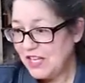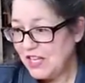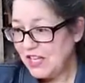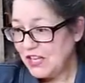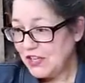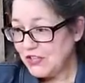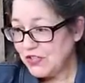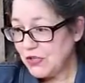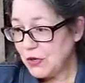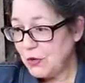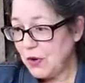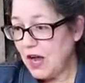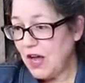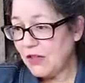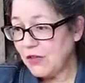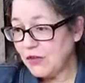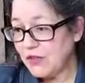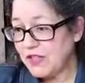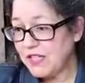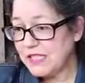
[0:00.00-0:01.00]
So other
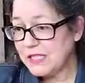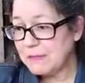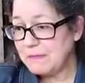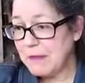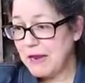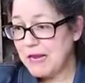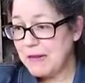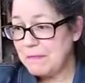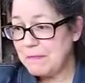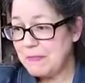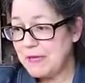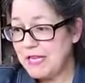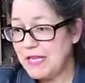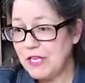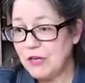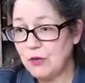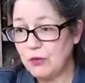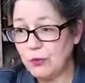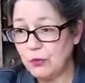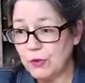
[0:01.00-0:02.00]
things might be
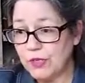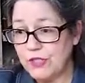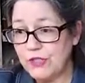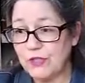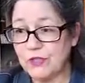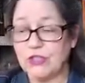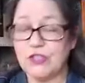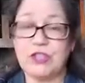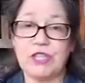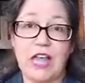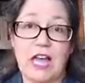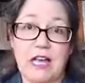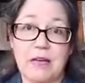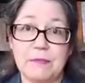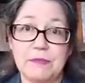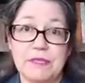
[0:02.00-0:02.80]
research labs.